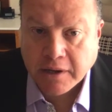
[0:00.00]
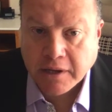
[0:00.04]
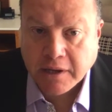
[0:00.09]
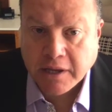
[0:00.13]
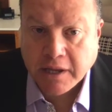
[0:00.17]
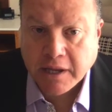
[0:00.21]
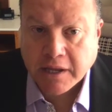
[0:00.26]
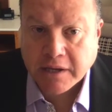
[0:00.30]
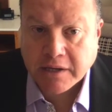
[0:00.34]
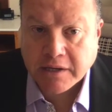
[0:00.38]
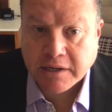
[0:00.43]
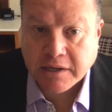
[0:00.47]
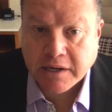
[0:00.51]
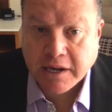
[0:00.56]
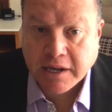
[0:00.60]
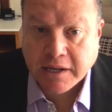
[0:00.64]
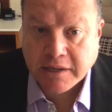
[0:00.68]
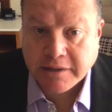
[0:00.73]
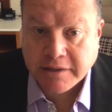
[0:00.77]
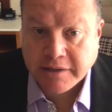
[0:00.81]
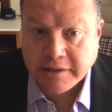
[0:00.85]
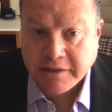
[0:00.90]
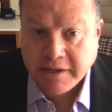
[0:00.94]

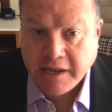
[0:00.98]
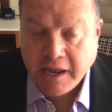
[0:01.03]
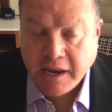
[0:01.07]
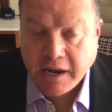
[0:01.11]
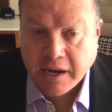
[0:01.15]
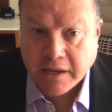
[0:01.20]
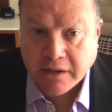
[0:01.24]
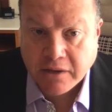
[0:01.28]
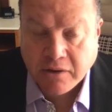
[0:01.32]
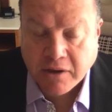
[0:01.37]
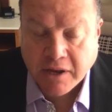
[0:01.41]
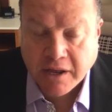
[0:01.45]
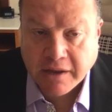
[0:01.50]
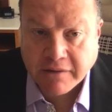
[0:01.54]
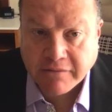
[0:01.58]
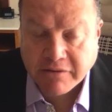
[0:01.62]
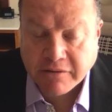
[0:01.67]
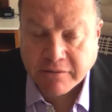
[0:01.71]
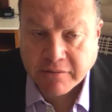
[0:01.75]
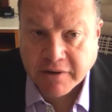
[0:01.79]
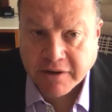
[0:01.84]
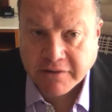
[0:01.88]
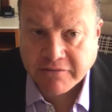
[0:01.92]
And the data, you have
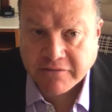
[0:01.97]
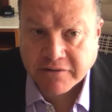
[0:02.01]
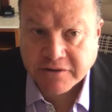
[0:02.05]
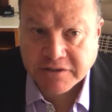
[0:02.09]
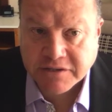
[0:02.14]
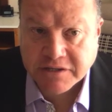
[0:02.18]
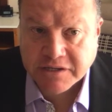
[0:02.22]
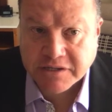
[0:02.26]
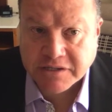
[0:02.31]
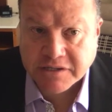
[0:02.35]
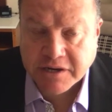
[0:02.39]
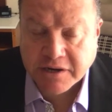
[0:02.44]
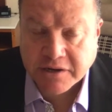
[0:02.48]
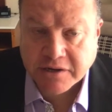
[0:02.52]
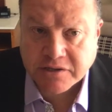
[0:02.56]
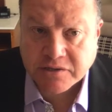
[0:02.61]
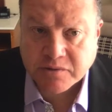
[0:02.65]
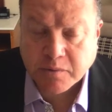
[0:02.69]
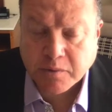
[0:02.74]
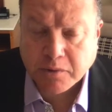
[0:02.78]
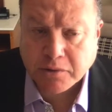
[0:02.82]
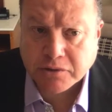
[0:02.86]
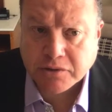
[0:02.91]
the references there
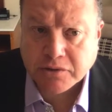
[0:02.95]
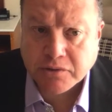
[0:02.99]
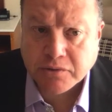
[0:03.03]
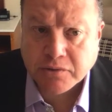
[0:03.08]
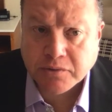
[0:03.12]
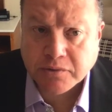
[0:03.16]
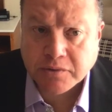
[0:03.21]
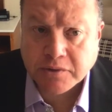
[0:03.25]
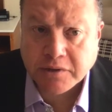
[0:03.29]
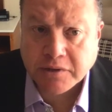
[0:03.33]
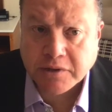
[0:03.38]
as well too.